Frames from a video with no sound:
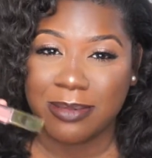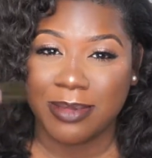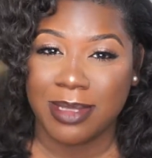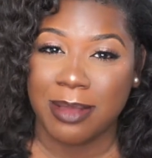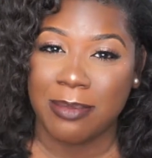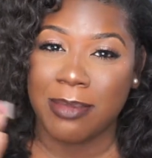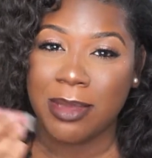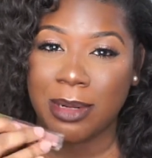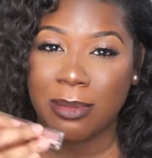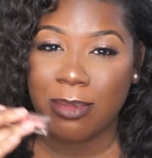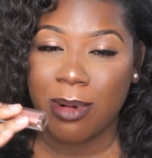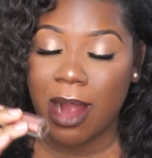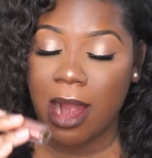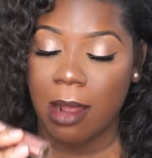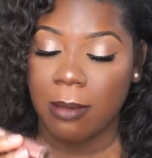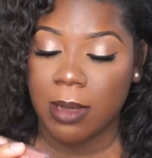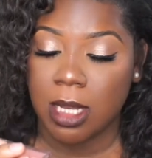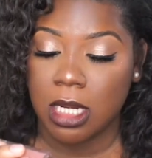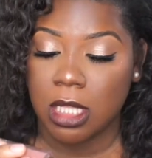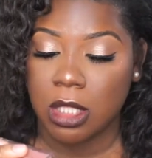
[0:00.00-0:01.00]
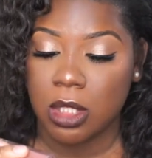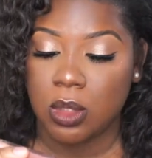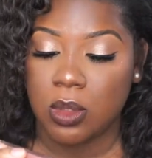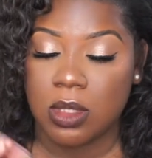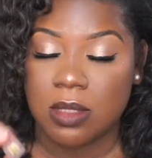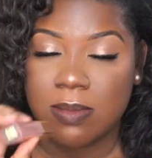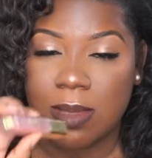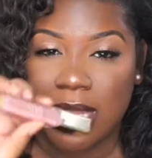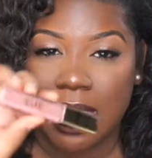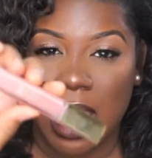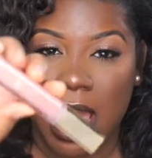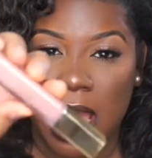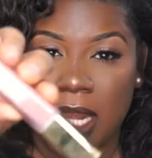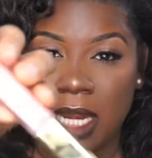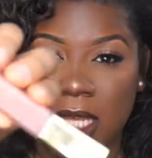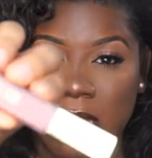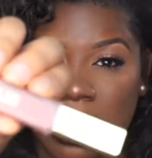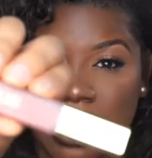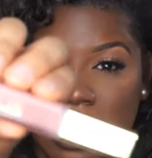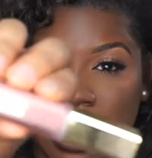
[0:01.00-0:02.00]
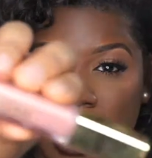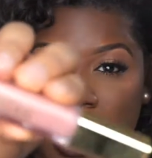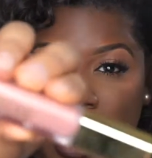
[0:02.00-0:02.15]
The middle part, I'm gonna use Milani.